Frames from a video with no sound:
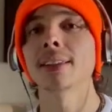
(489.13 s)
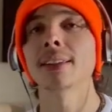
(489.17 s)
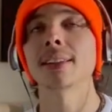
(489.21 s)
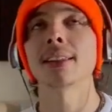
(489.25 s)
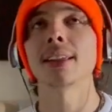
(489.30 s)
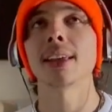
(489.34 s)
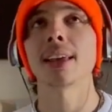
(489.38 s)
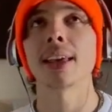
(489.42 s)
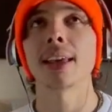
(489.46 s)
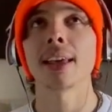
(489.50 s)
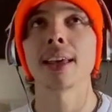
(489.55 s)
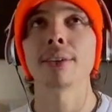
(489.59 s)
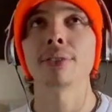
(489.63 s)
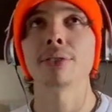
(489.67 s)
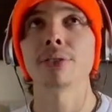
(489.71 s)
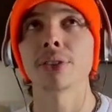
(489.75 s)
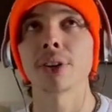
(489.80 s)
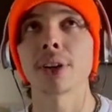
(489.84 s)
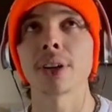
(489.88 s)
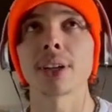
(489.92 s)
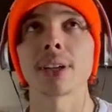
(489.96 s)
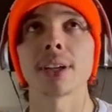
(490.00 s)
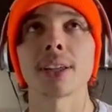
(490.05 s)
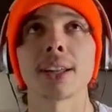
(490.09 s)
They
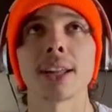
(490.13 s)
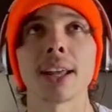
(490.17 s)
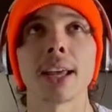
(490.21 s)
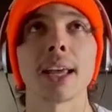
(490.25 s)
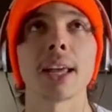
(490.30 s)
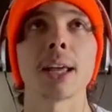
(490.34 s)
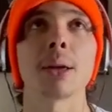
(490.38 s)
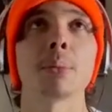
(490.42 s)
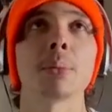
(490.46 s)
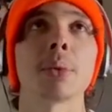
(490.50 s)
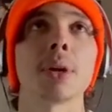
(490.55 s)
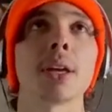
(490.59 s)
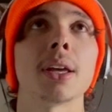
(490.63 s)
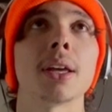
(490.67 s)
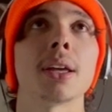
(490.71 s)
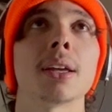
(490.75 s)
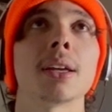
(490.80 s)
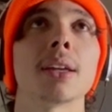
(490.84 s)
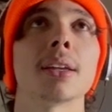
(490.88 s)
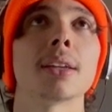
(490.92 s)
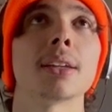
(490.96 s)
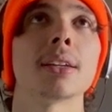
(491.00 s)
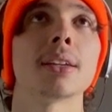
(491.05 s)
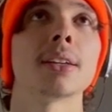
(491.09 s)
fucking hate me.
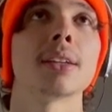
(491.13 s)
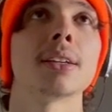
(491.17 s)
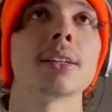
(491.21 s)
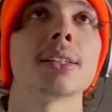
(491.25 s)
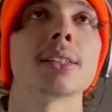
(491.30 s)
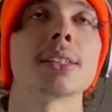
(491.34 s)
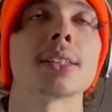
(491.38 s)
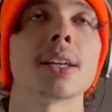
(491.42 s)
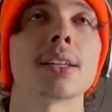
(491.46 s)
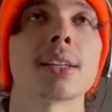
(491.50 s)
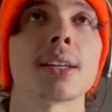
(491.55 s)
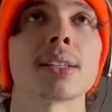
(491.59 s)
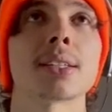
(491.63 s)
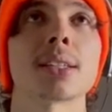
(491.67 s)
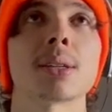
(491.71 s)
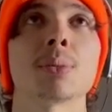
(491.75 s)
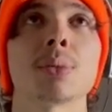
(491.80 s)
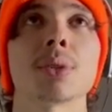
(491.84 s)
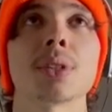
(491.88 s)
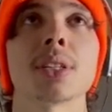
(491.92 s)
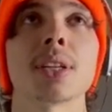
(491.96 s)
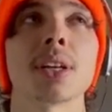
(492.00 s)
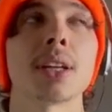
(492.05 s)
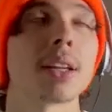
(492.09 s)
Sounds like
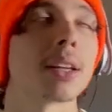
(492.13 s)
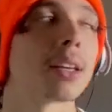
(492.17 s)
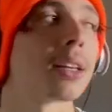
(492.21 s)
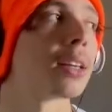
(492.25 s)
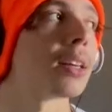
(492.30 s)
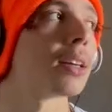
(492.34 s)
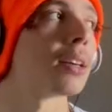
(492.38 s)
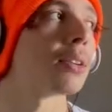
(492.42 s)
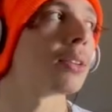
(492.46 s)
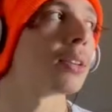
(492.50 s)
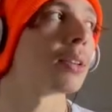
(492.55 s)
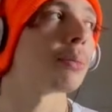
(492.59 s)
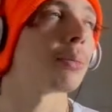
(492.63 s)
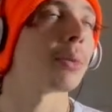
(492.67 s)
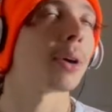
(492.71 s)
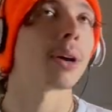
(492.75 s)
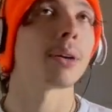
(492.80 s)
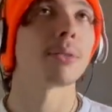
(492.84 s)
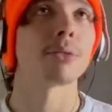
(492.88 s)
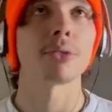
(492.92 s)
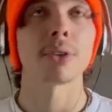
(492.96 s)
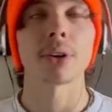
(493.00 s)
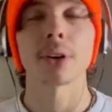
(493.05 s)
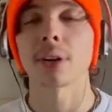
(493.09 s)
someone's getting killed in my
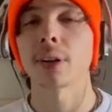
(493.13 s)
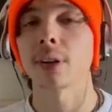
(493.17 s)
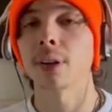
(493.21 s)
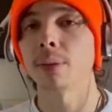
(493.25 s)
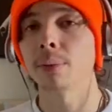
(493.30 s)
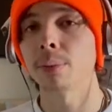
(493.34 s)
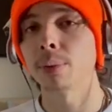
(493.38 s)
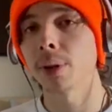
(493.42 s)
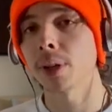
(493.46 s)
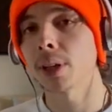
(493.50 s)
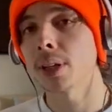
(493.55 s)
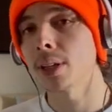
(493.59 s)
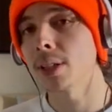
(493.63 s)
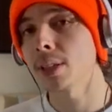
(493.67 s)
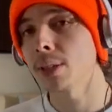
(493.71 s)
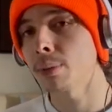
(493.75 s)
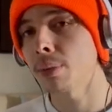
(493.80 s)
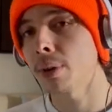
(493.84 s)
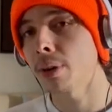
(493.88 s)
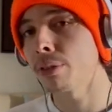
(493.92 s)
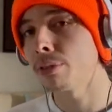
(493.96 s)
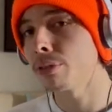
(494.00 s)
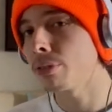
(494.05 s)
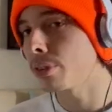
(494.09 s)
fucking place, in
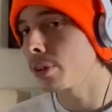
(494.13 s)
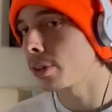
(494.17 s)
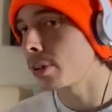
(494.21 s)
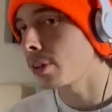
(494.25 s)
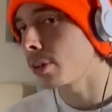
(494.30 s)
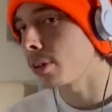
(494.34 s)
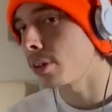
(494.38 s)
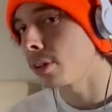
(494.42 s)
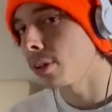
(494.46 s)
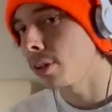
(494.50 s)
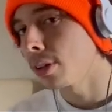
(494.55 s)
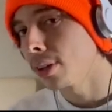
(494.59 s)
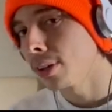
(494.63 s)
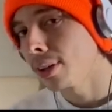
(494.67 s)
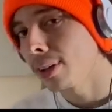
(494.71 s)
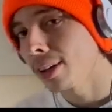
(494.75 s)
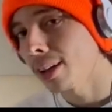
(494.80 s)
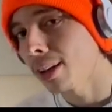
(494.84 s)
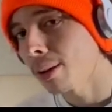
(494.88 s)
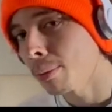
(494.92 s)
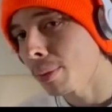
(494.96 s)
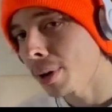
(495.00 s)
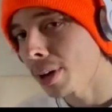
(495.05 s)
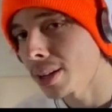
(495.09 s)
my fucking,
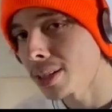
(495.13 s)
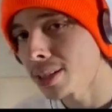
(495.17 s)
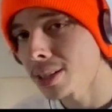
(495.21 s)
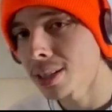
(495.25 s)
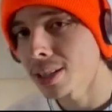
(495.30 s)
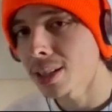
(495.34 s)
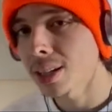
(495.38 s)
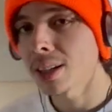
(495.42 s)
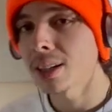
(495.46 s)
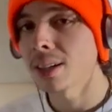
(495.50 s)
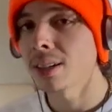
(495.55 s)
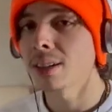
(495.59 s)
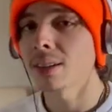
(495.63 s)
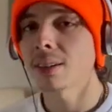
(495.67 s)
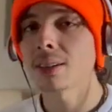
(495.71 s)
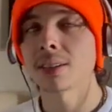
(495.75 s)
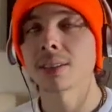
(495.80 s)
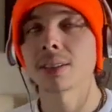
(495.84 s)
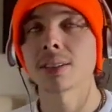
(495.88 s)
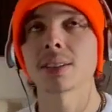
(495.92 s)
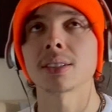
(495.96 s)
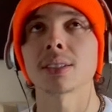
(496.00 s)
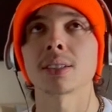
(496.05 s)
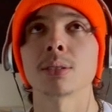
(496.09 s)
in my state all
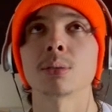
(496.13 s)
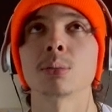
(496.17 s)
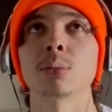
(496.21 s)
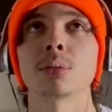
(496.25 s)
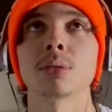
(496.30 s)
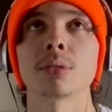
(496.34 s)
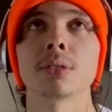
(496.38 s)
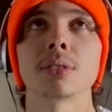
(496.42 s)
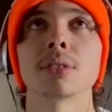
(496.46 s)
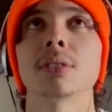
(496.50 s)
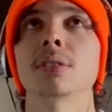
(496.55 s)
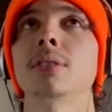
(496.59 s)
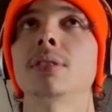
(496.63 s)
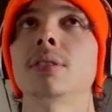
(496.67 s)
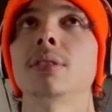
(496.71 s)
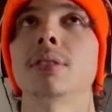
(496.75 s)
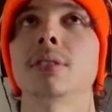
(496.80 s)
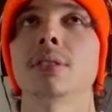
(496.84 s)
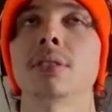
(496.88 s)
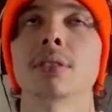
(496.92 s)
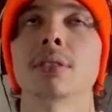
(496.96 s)
the time.